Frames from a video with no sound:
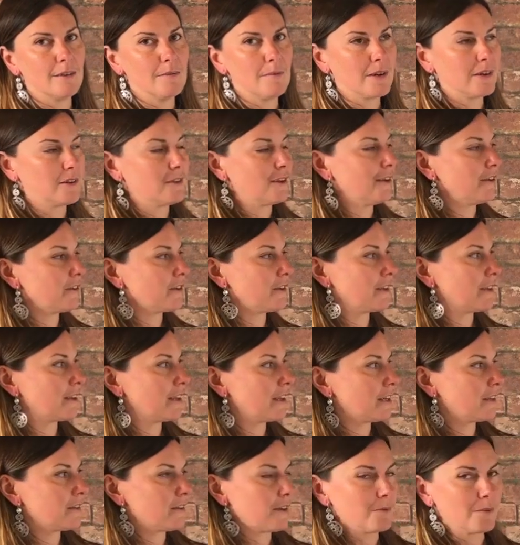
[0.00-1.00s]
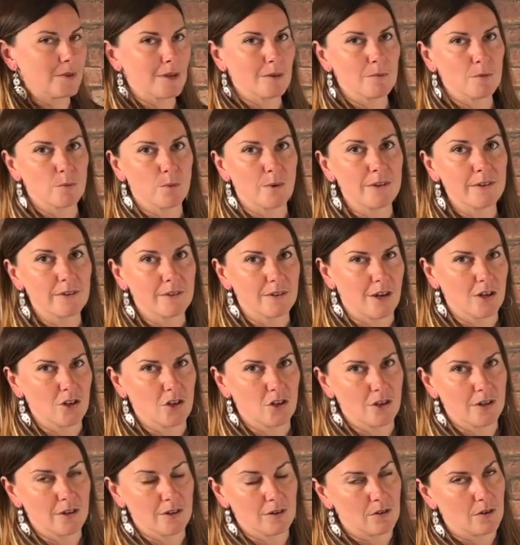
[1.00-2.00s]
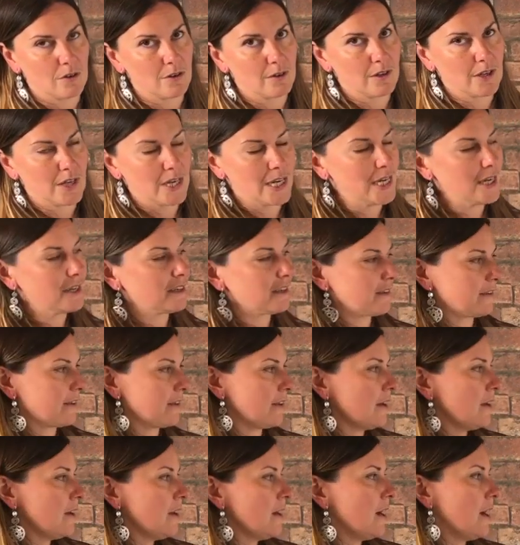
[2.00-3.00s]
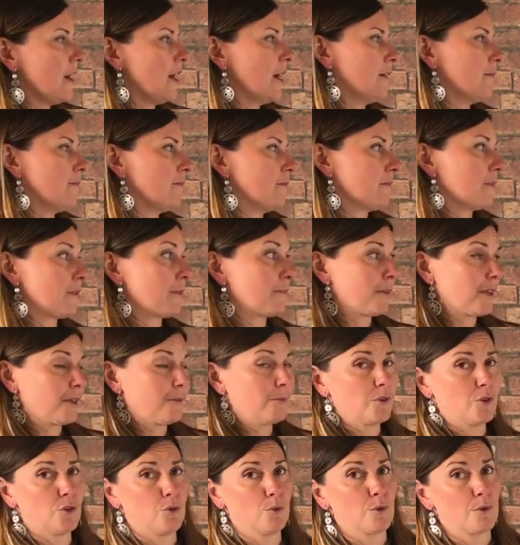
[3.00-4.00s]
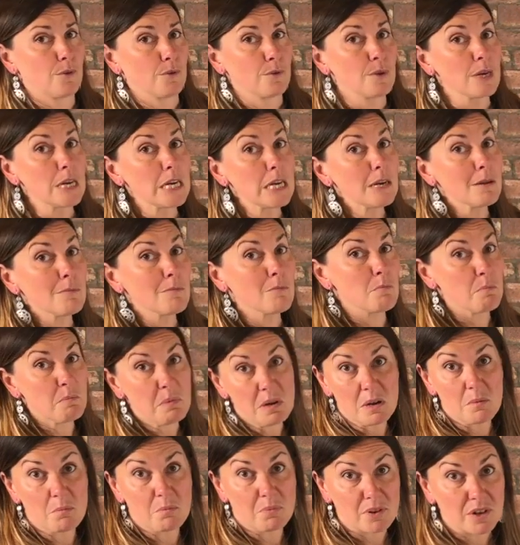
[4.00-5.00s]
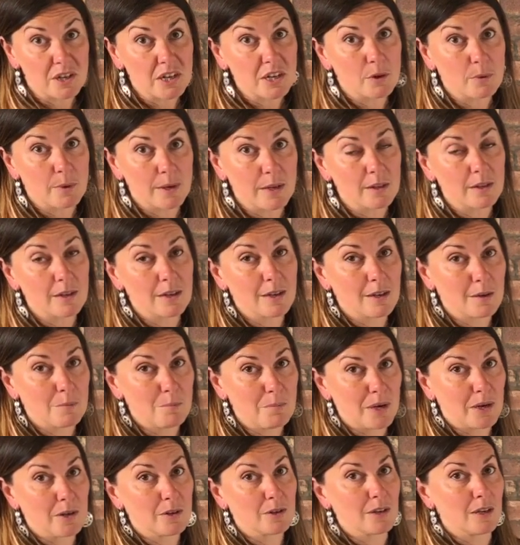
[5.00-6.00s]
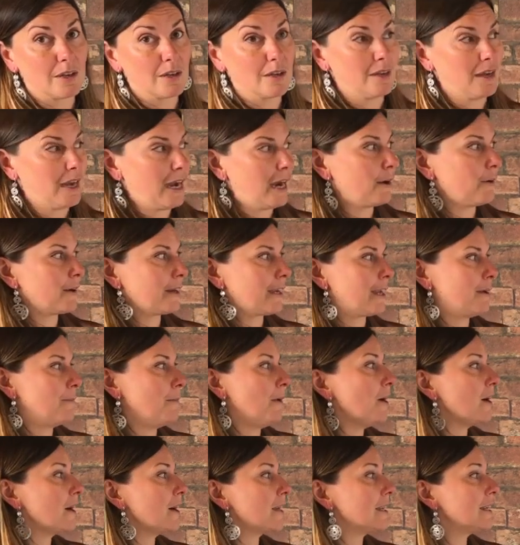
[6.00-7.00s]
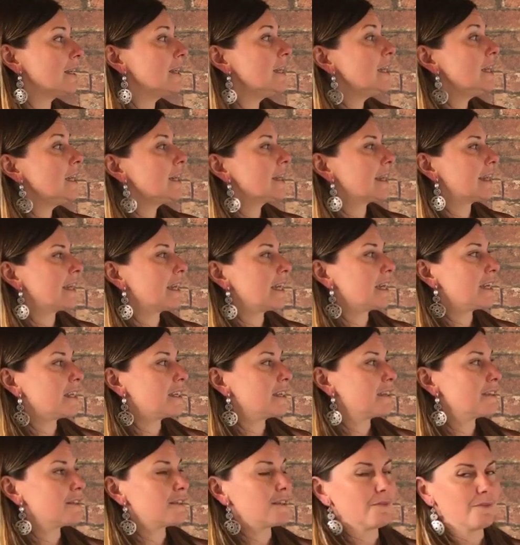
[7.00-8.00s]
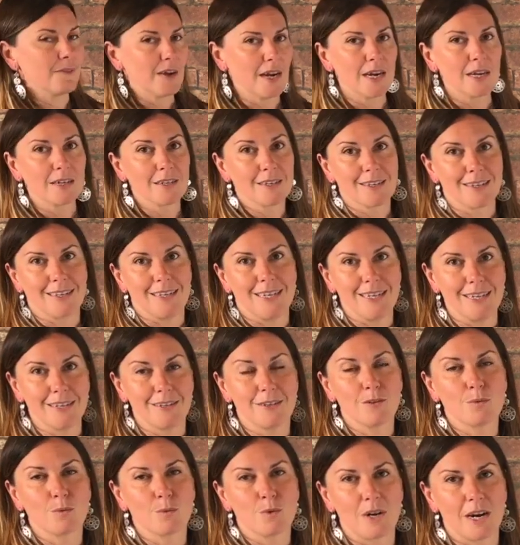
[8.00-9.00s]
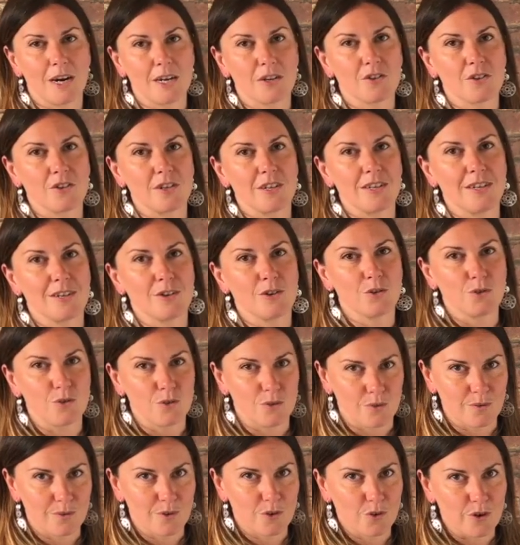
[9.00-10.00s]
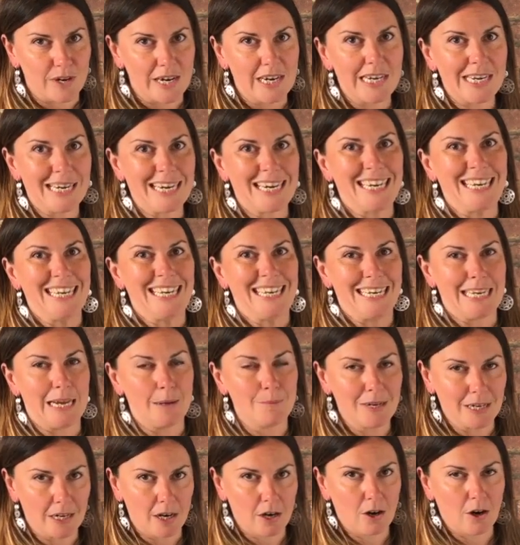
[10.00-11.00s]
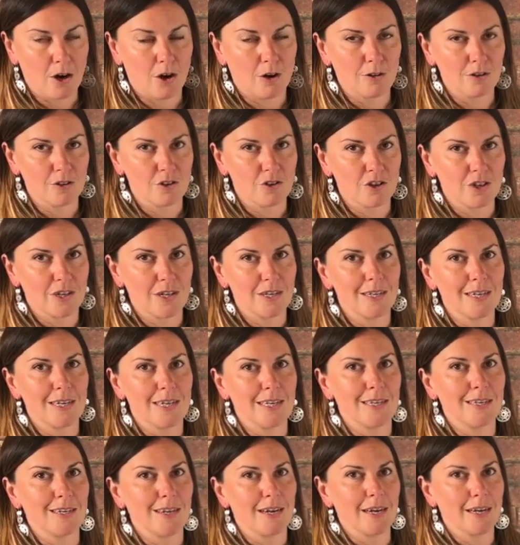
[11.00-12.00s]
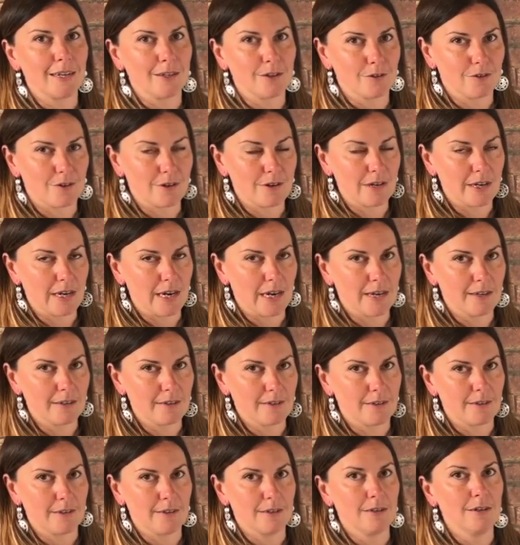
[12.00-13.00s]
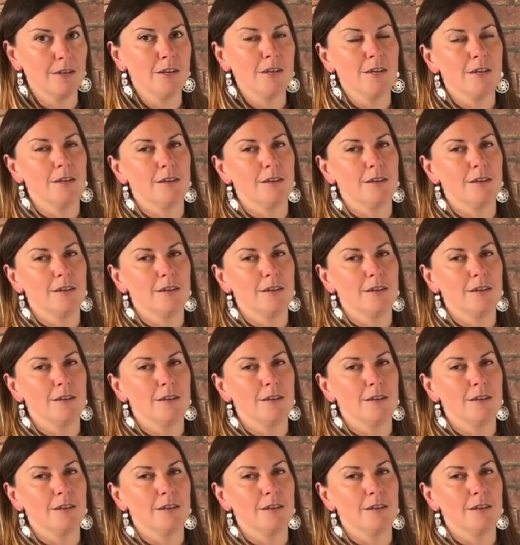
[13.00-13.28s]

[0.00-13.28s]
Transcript: in my session. Like sometimes one session is all it takes, um, sometimes two or three, but pretty quickly compared to how it came on. And the fact is we're actually cr creating endemic collagen and hyaluronic acid.